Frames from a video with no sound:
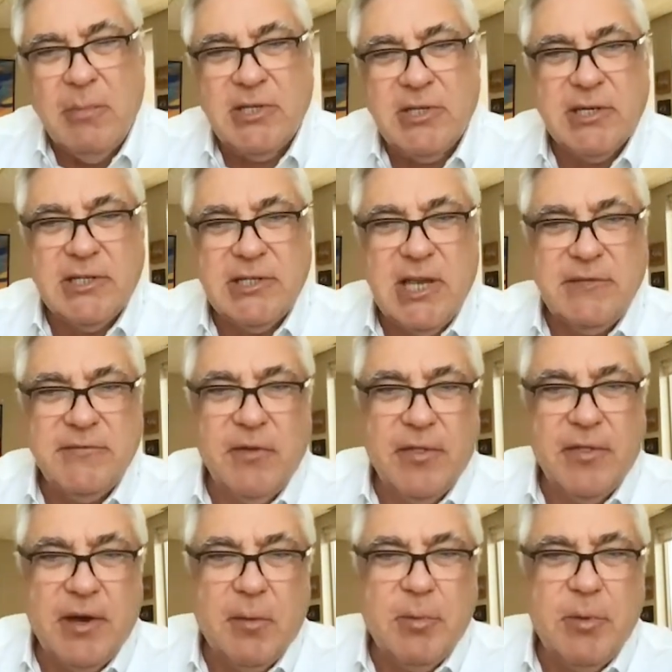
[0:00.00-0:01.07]
but successful
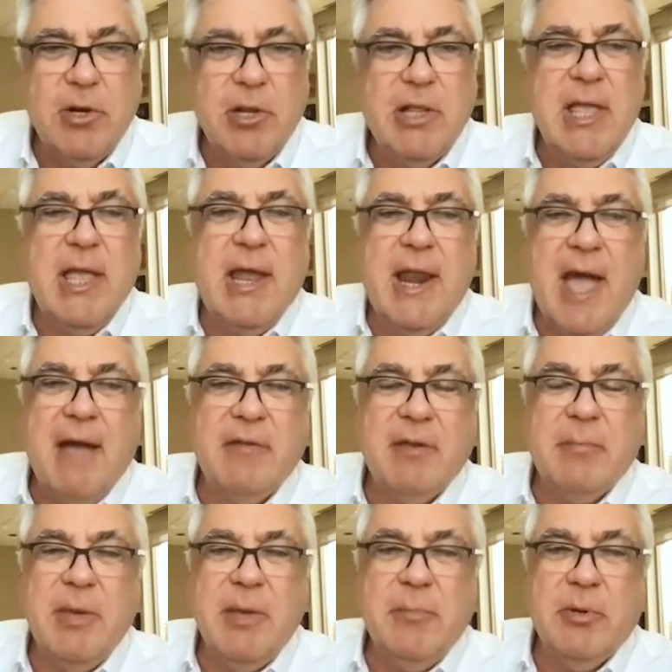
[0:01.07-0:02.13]
therapeutically and
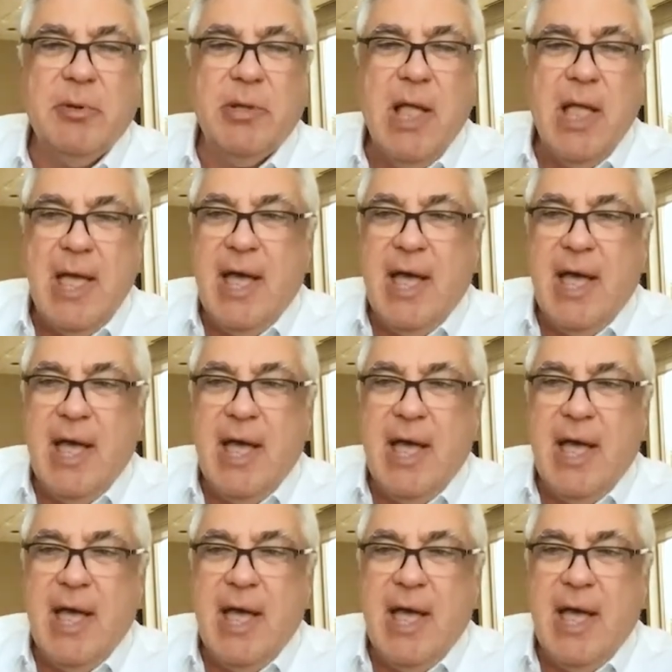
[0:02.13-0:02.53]
having people